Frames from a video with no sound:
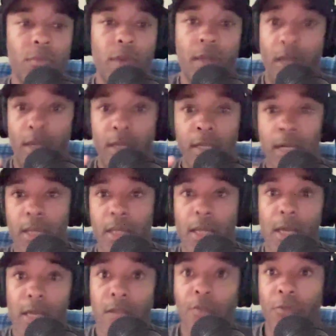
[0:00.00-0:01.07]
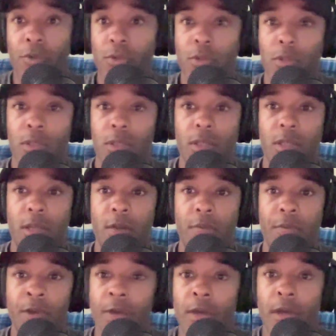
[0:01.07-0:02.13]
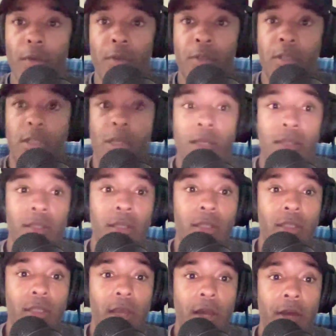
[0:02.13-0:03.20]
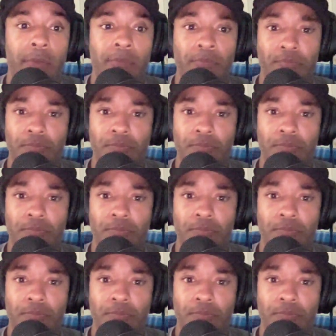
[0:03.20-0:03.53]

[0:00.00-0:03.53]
And then he got that as the first touchdown. And then the second touchdown,